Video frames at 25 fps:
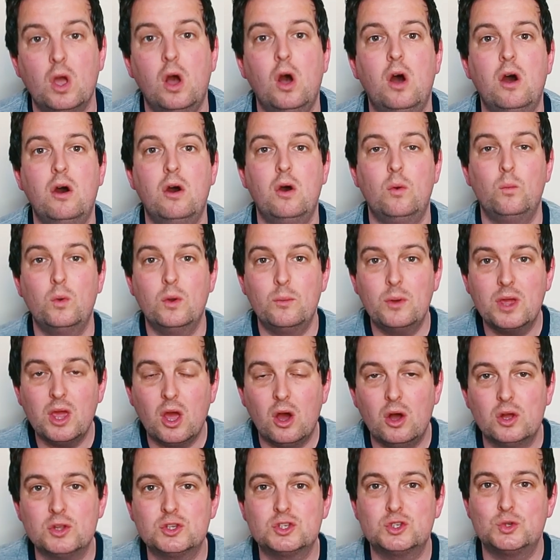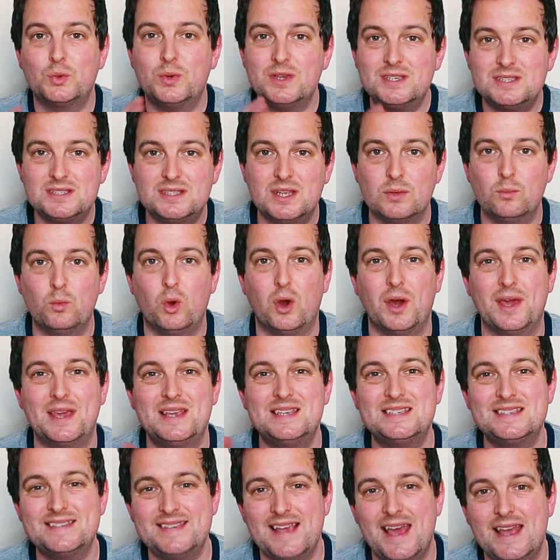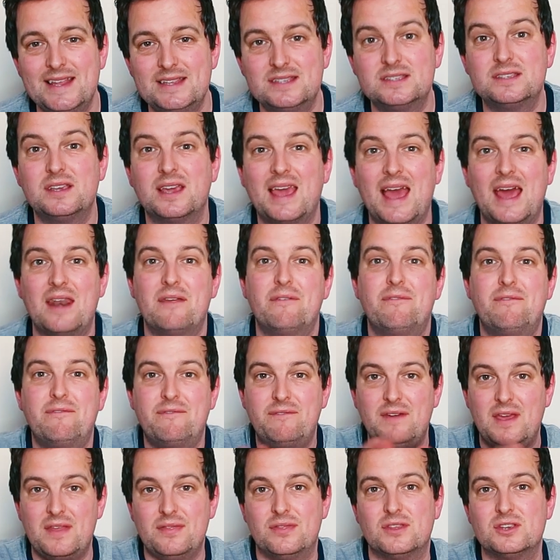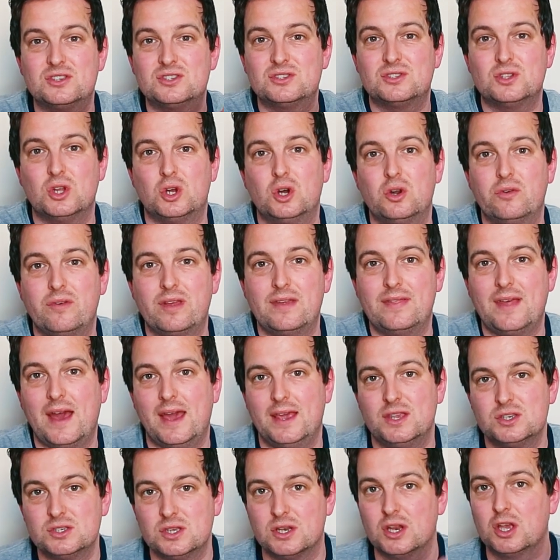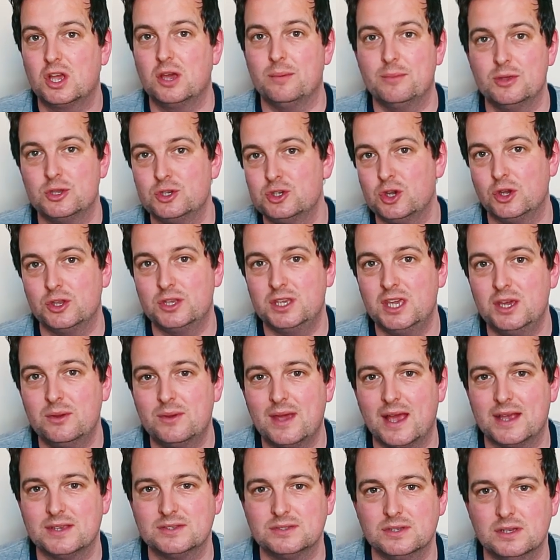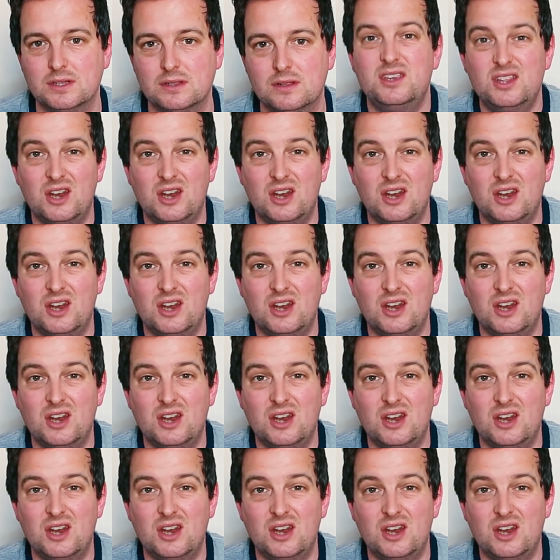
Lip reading: Or were we all twisting what he said to kind of fit the story that he's going to come and join Newcastle?